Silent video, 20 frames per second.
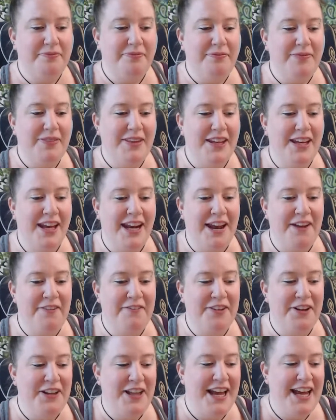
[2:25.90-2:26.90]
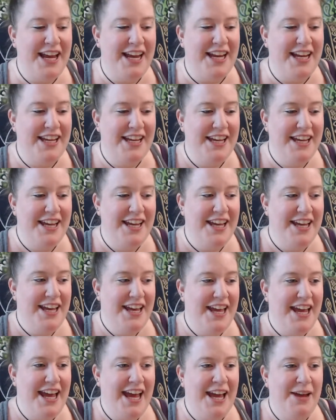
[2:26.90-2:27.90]
And I feel like
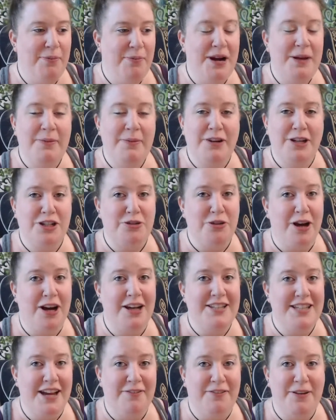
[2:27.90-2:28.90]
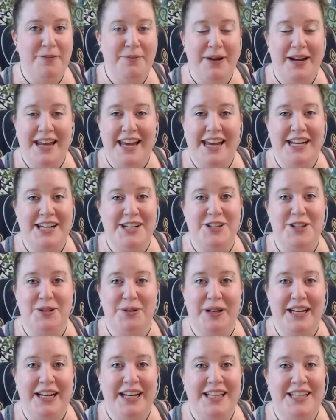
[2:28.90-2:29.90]
it pretty much draws everybody into
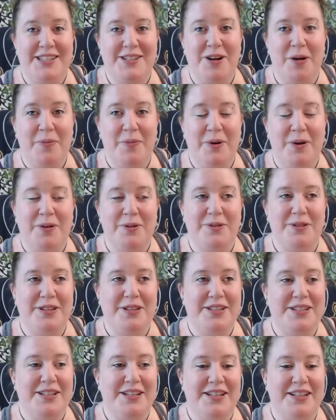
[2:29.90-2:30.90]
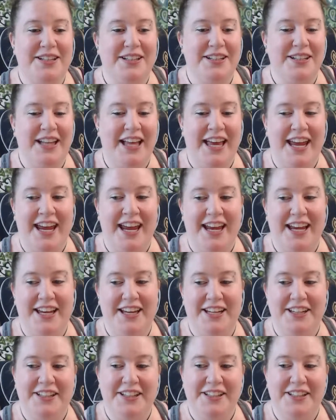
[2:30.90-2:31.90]
it. It's almost like
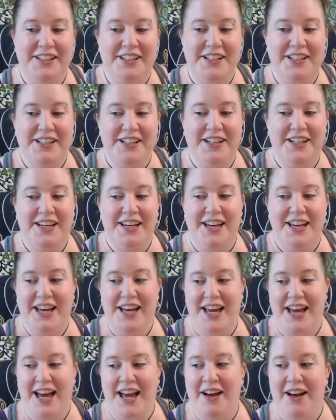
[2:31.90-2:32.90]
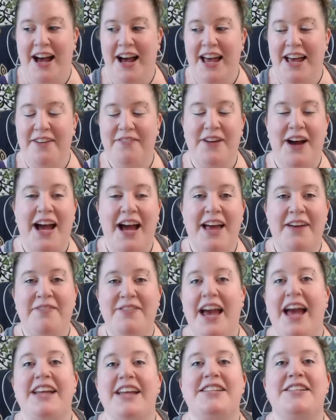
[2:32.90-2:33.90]
I, I have I have
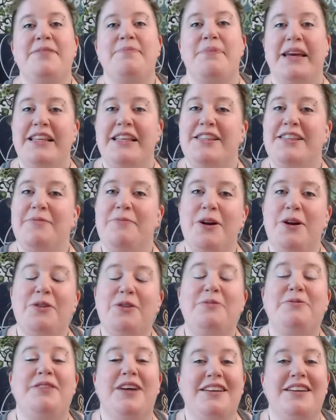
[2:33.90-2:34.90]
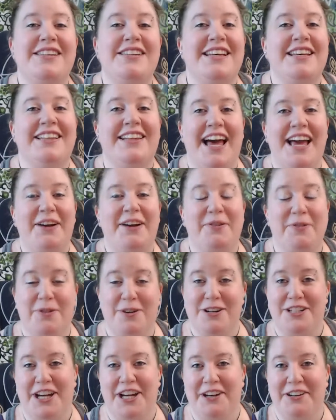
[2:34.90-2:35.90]
yet to meet someone who doesn't like
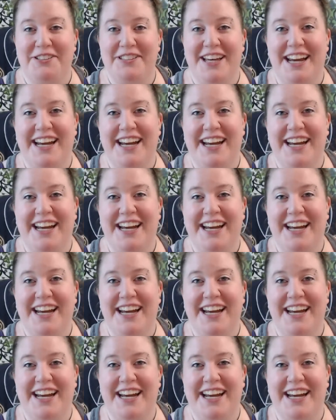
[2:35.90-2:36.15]
orange calcite.